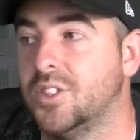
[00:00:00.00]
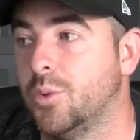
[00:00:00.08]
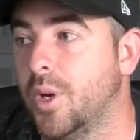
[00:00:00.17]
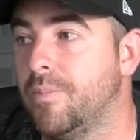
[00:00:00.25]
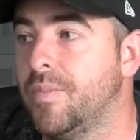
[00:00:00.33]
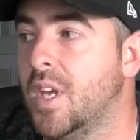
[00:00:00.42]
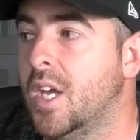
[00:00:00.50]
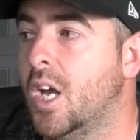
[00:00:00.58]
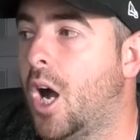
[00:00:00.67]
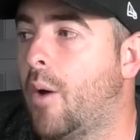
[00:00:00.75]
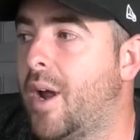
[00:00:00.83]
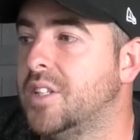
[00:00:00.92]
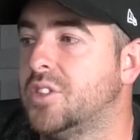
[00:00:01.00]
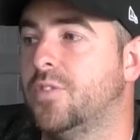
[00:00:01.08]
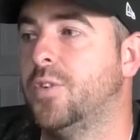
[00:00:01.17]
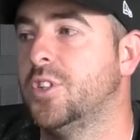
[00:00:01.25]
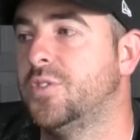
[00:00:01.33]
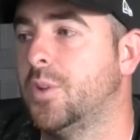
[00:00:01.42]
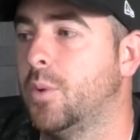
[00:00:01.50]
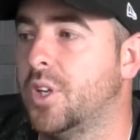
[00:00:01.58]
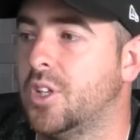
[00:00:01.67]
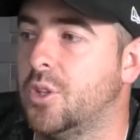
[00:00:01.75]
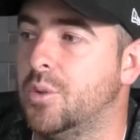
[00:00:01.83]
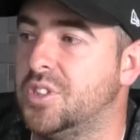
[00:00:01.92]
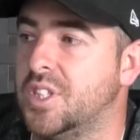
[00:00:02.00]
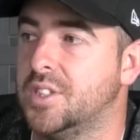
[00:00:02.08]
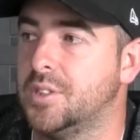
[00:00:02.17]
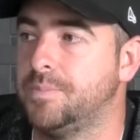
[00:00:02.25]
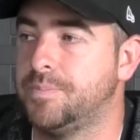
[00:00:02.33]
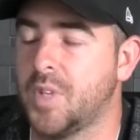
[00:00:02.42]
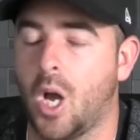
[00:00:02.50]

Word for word: to it. All right. So the first thing we're going to do is this.